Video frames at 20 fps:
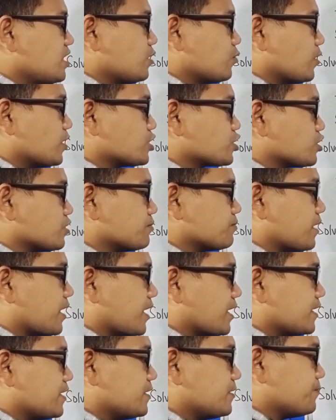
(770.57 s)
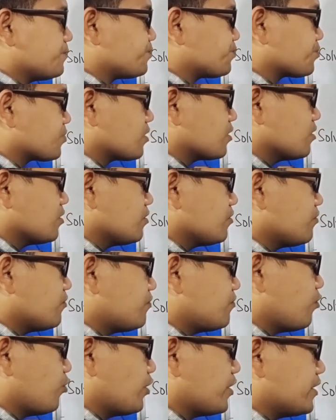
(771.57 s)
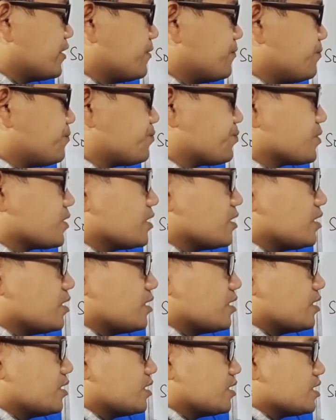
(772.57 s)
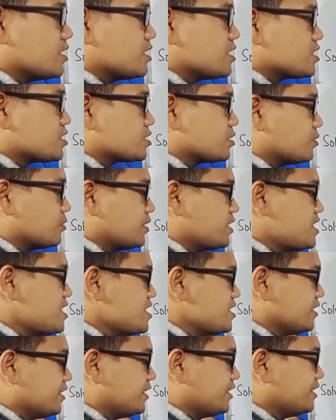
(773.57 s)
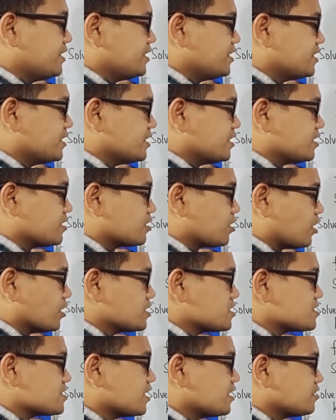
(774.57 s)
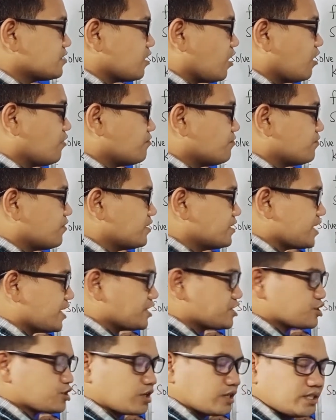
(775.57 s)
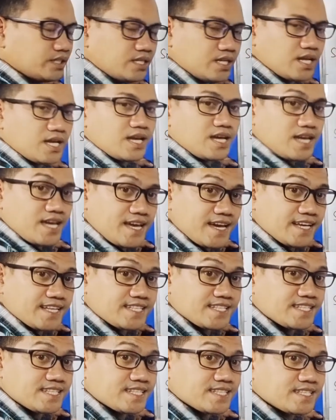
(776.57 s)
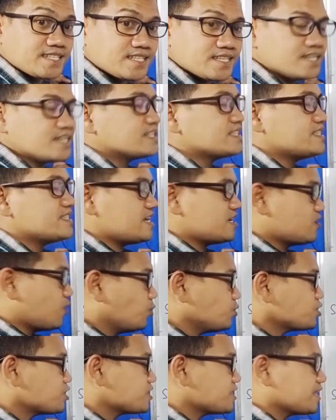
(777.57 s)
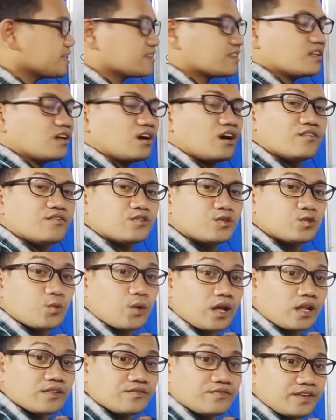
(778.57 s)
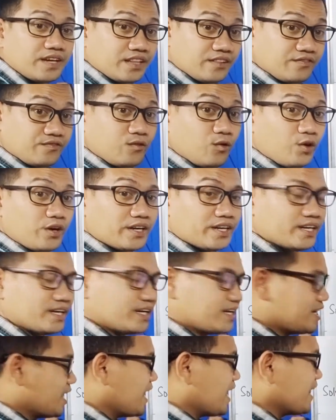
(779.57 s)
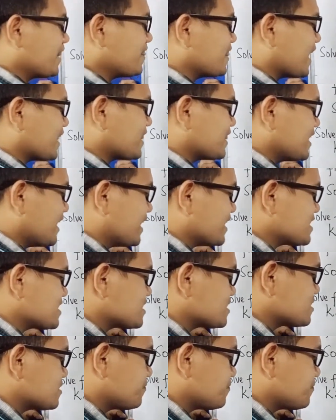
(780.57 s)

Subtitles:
equation by 4. So here, constant of variation is the quotient of 12 and 4, and that is